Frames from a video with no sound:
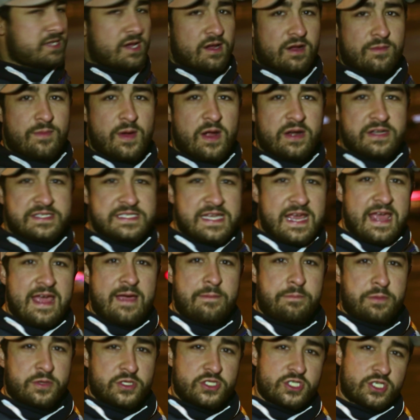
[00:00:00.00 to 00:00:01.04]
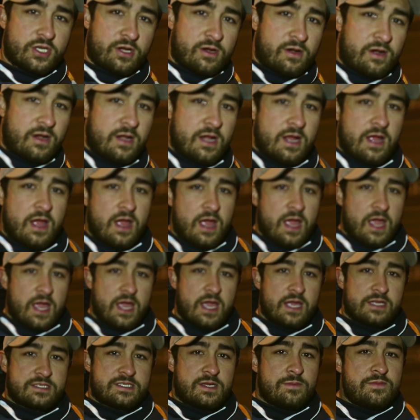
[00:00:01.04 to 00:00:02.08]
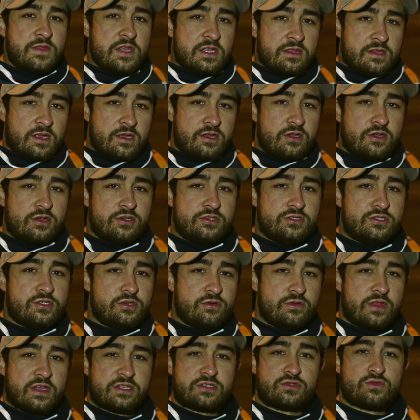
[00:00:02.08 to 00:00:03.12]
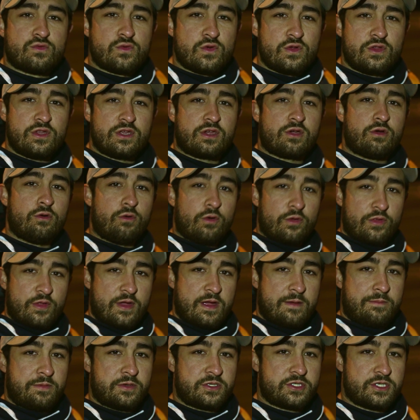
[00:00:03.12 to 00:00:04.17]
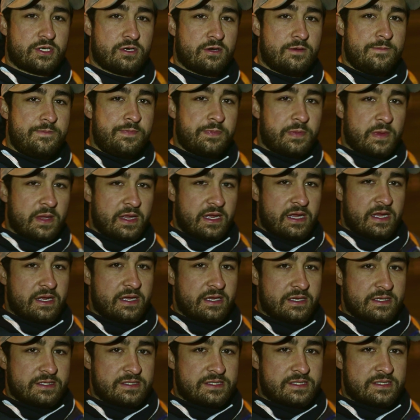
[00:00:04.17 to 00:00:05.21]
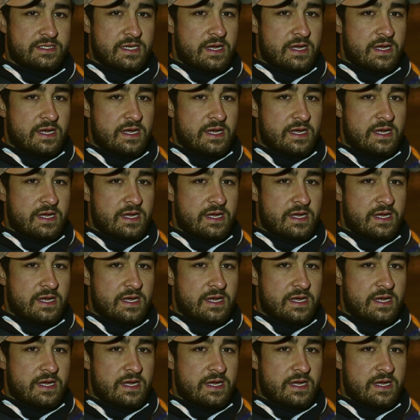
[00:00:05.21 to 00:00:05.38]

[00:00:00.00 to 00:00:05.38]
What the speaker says: talk about is aperture. And something that you can do that's really cool with aperture is